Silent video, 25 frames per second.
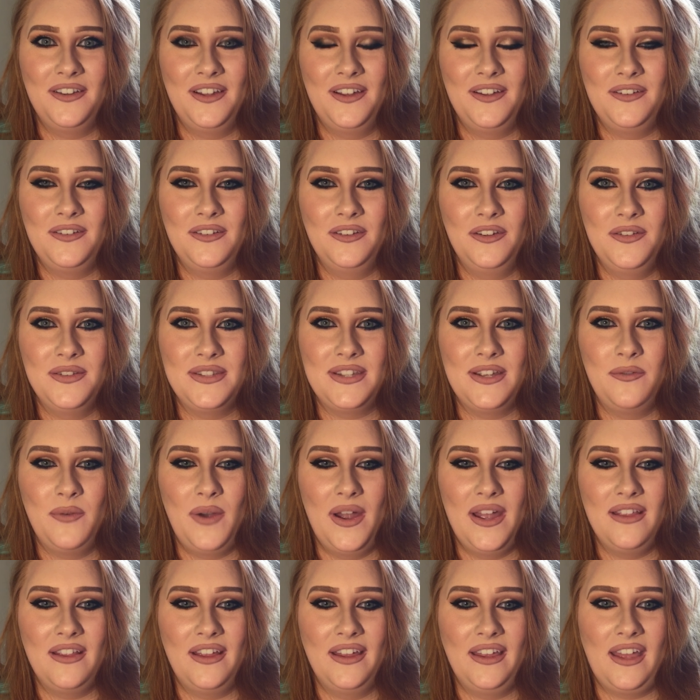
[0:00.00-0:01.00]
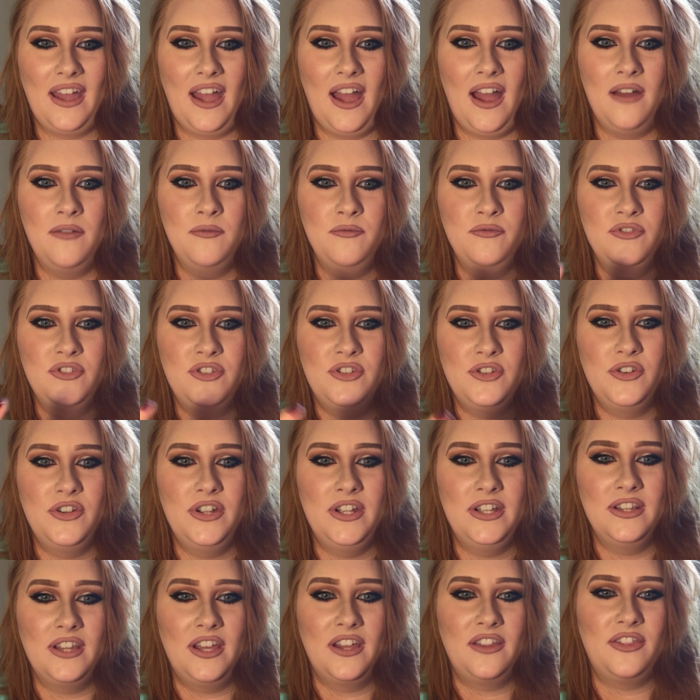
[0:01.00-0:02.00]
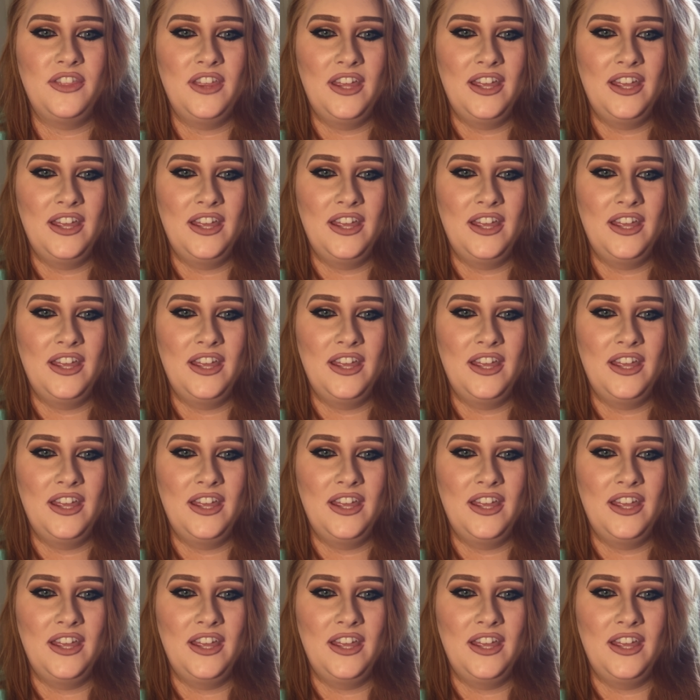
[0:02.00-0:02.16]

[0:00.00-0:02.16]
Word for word: like losing weight like I'm doing like